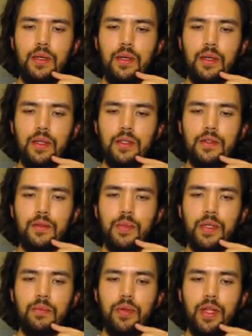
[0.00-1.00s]
And this will
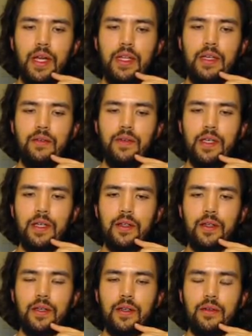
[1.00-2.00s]
be plenty of
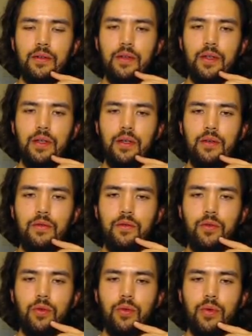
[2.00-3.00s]
healing
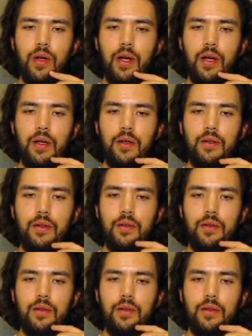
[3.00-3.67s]
for Ra.